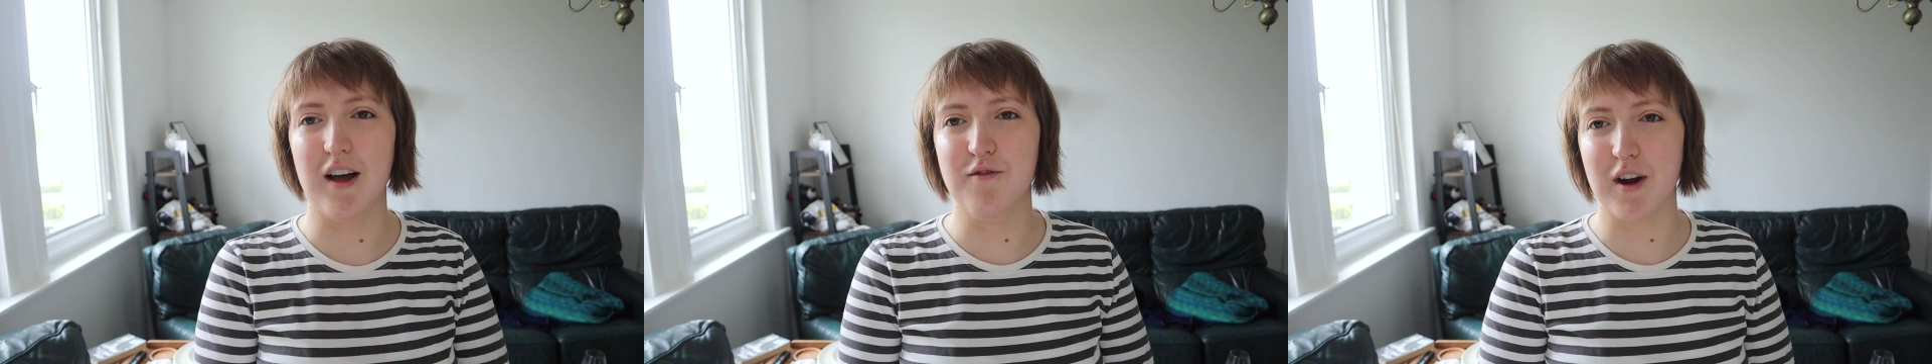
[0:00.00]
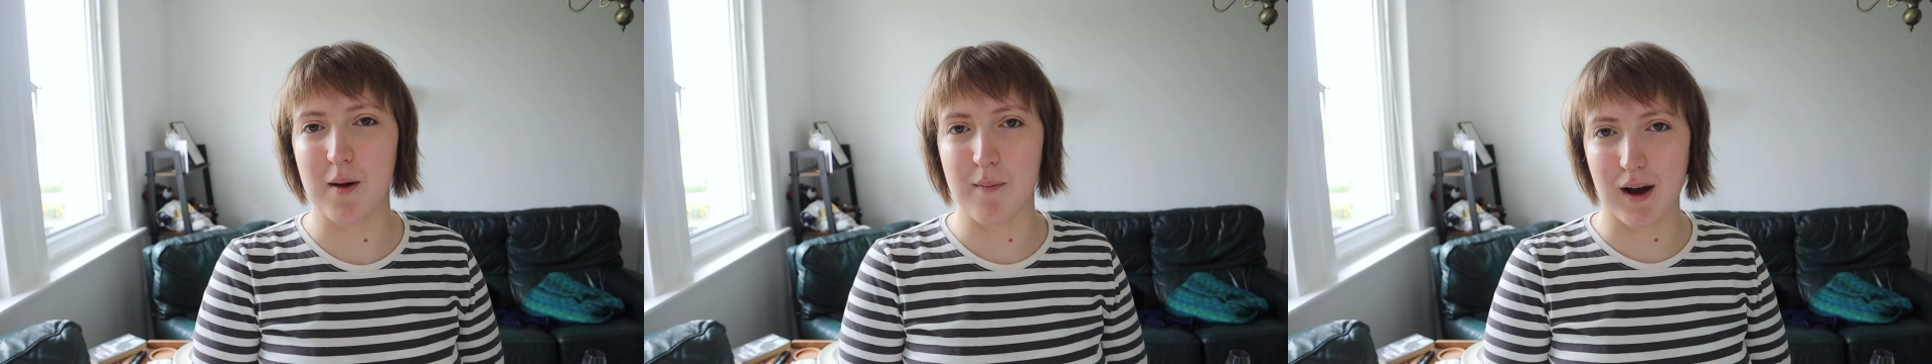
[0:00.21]

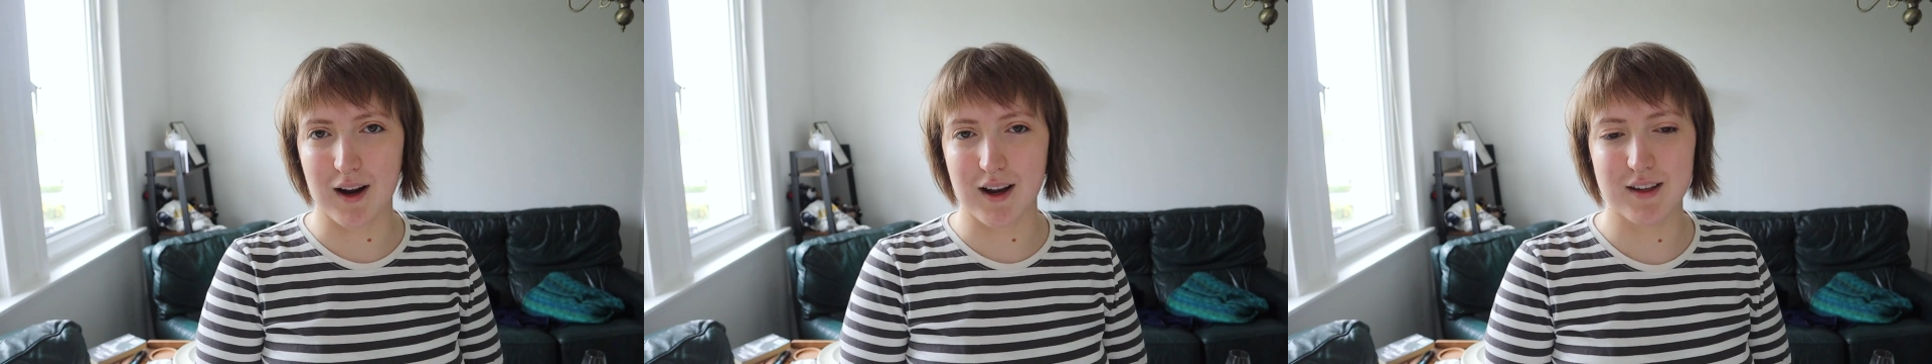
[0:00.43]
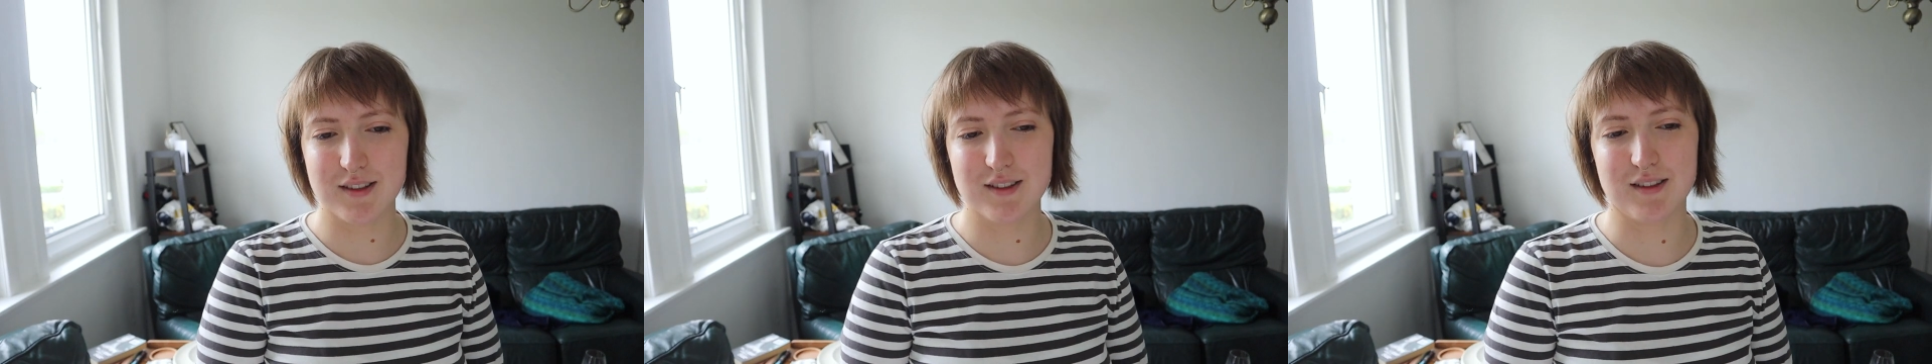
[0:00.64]
I'm very
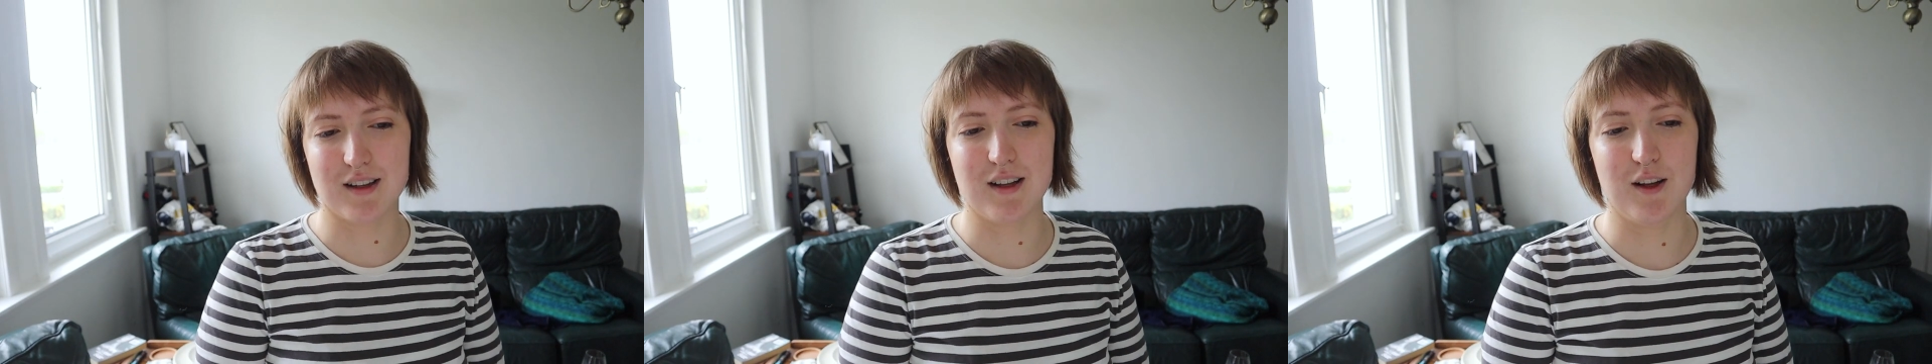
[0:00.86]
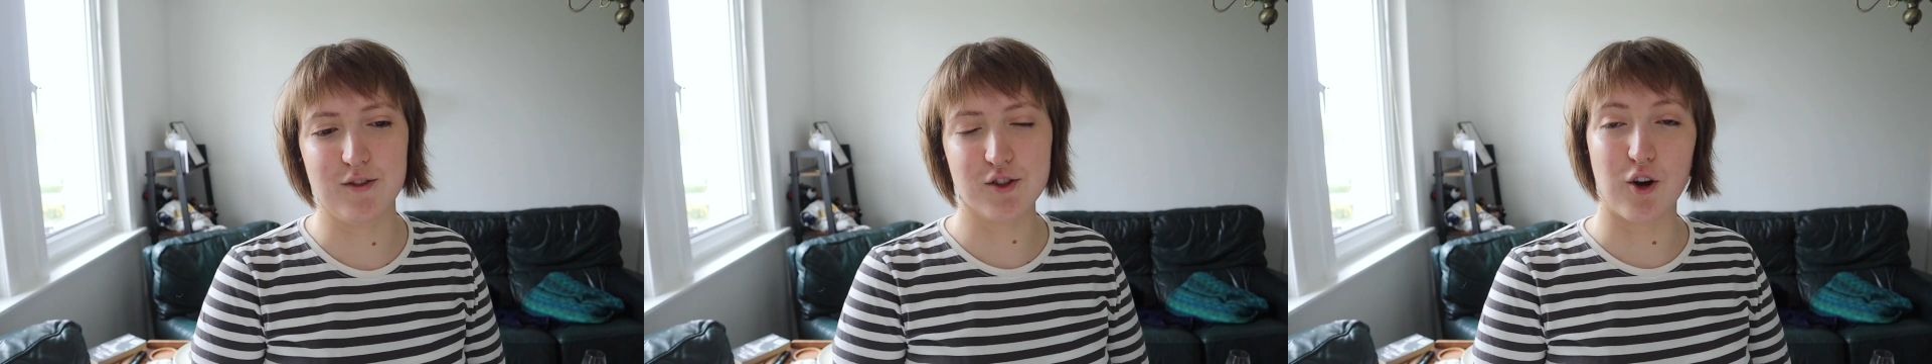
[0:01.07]
biased, I
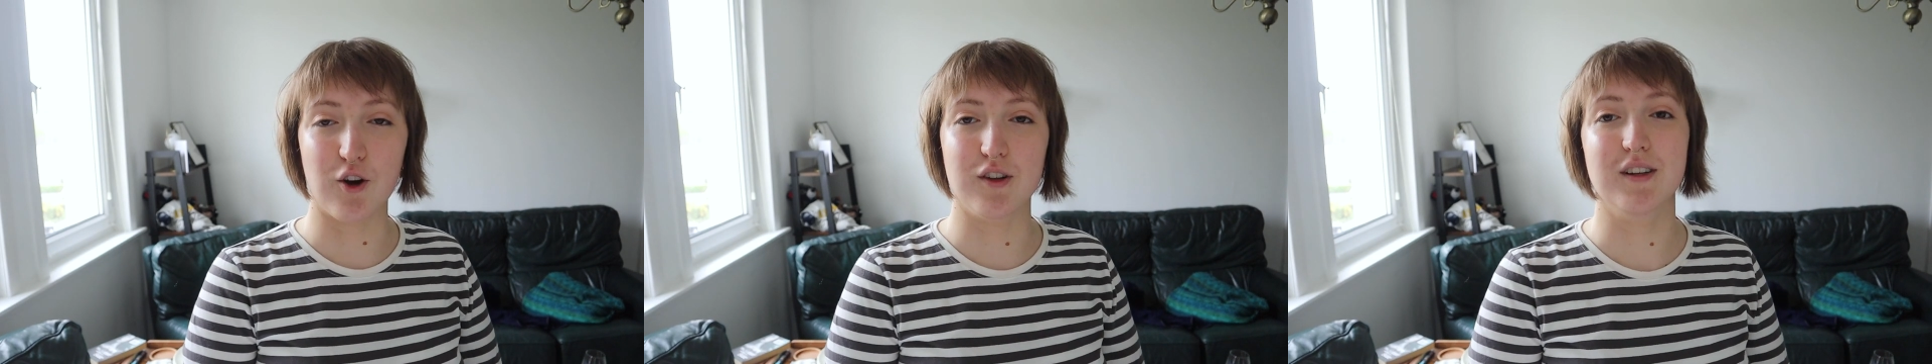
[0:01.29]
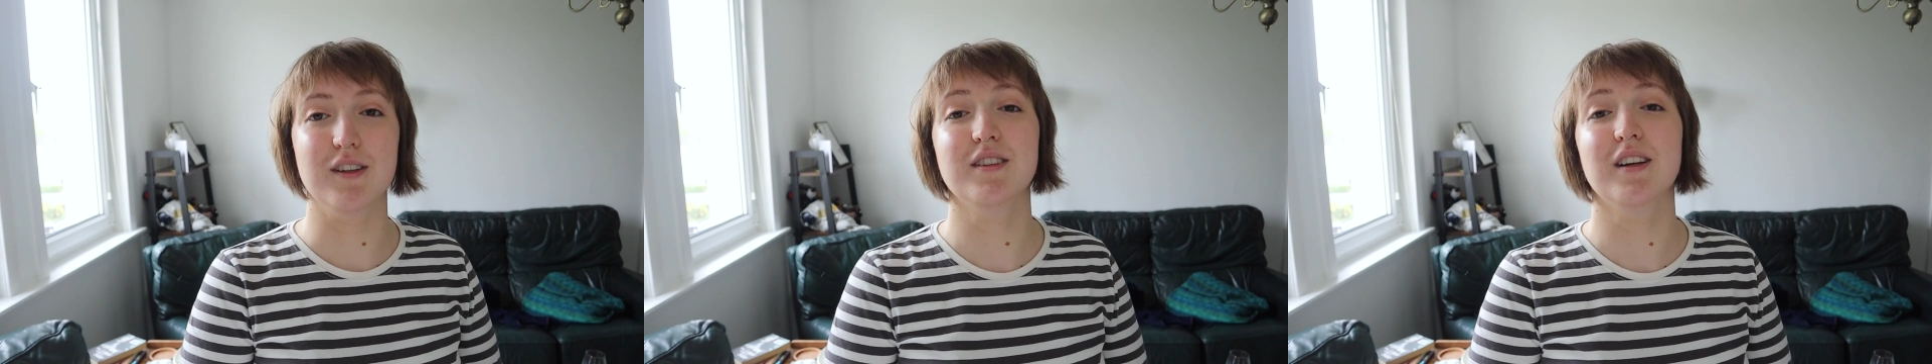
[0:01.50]
love
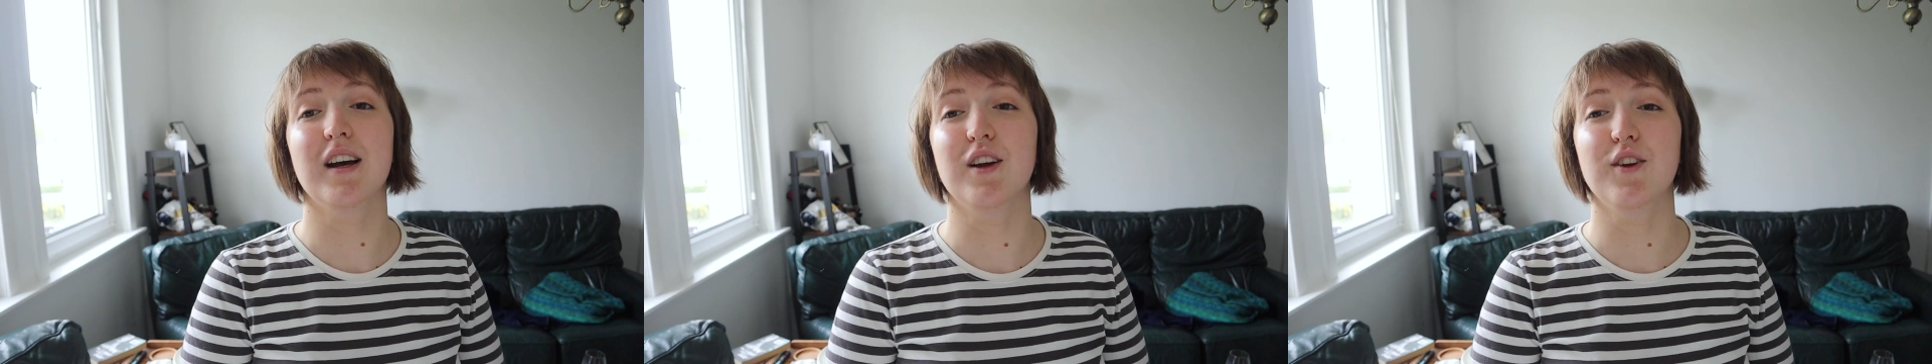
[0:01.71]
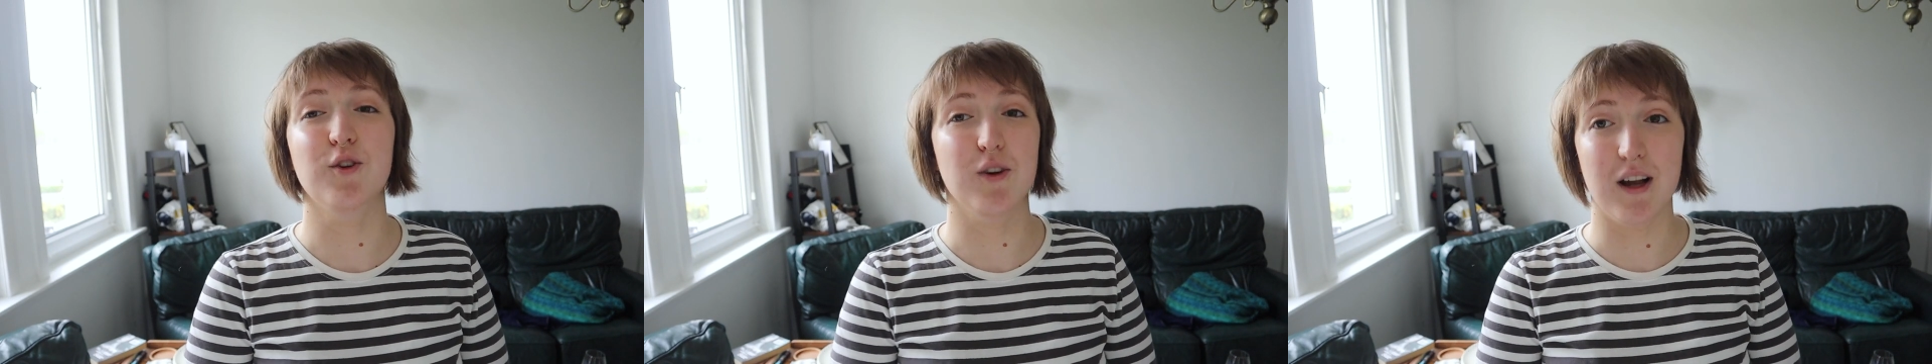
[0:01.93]
Scotland, I
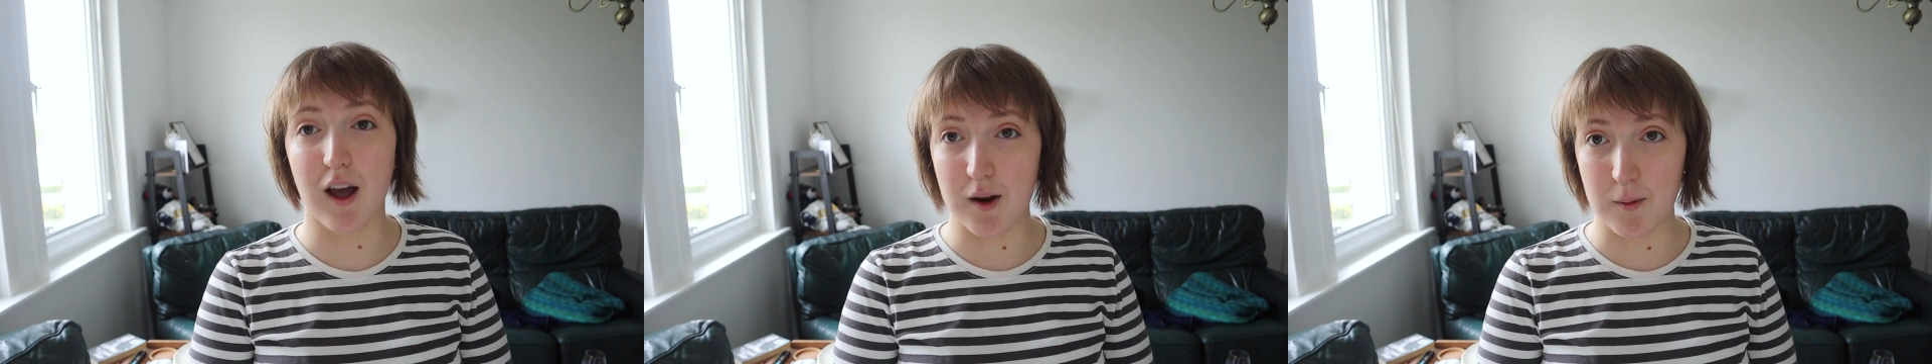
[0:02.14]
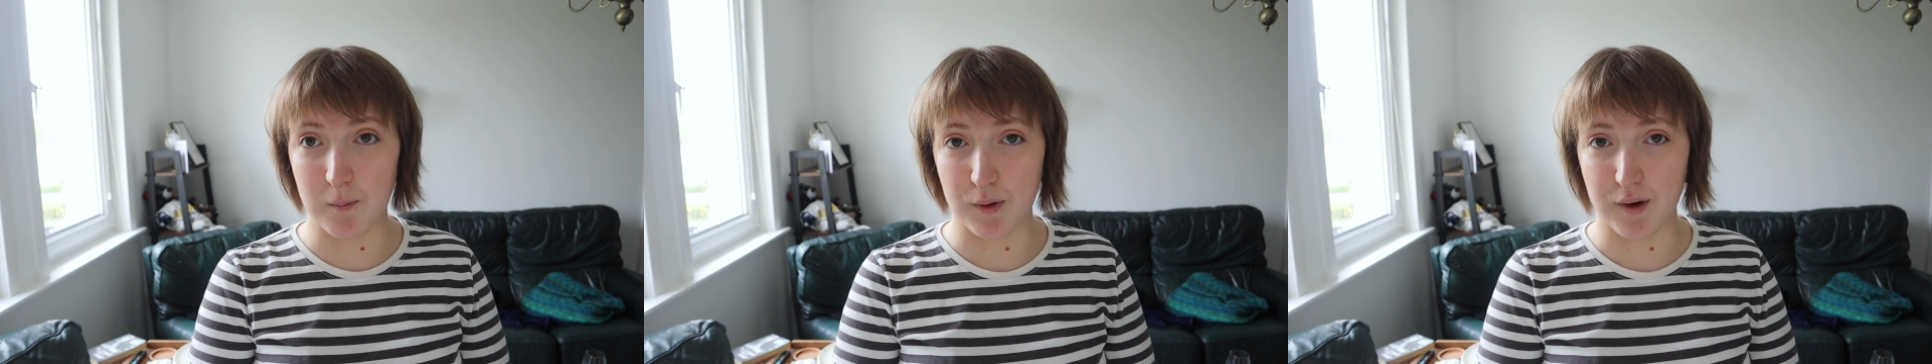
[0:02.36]
adore
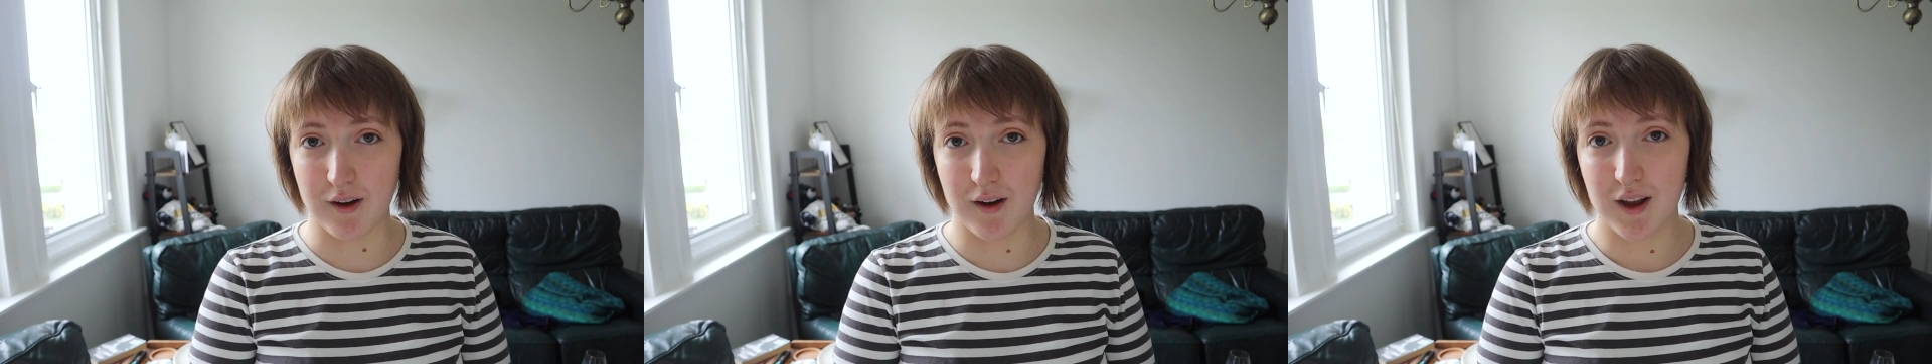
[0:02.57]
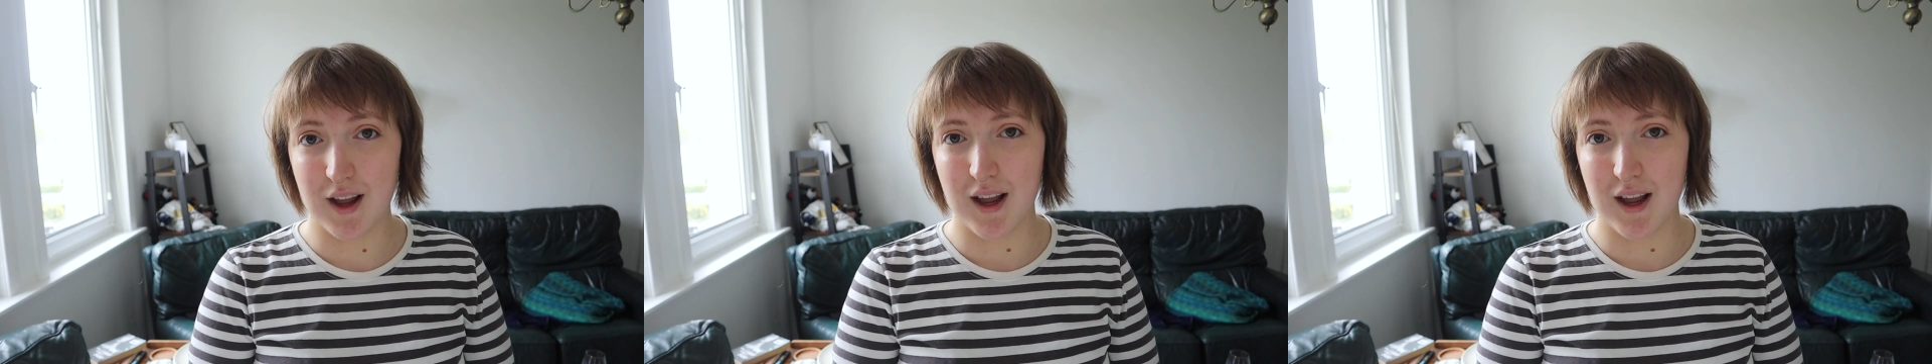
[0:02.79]
Edinburgh,